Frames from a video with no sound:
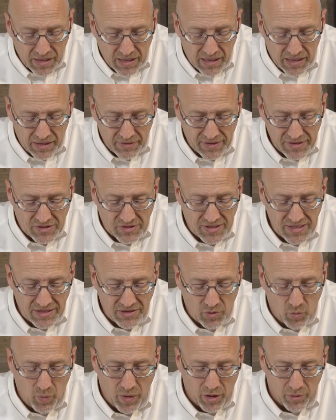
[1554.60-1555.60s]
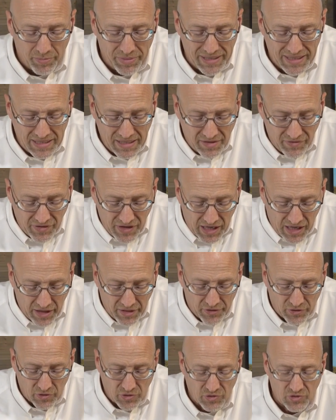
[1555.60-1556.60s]
They seek the well-being of
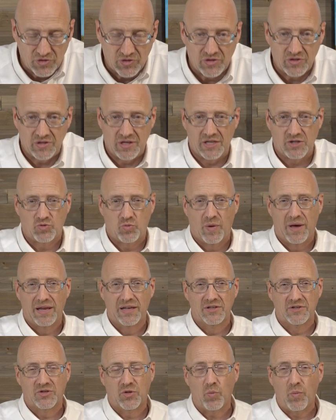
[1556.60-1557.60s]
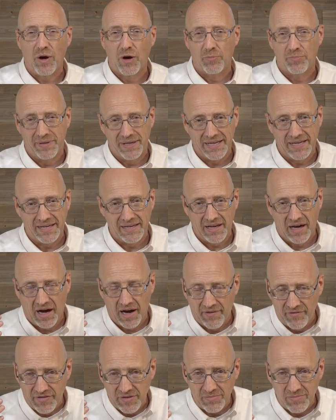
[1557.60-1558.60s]
others as well as the well-being
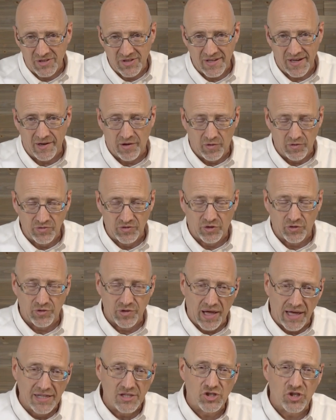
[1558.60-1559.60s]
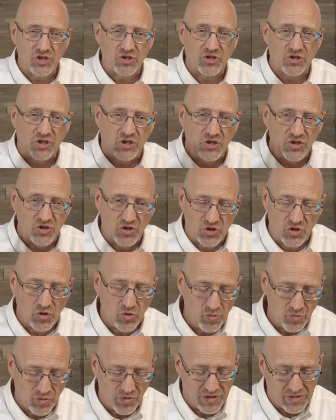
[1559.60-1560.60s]
of themselves. They're not just
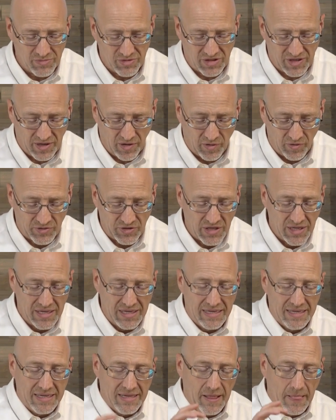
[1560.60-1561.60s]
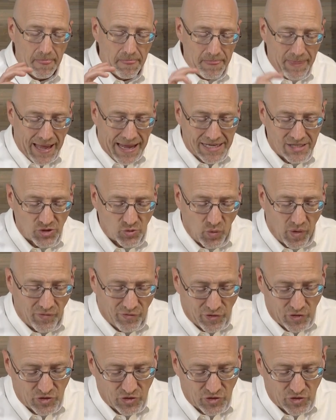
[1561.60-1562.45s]
consumed with themselves. That's what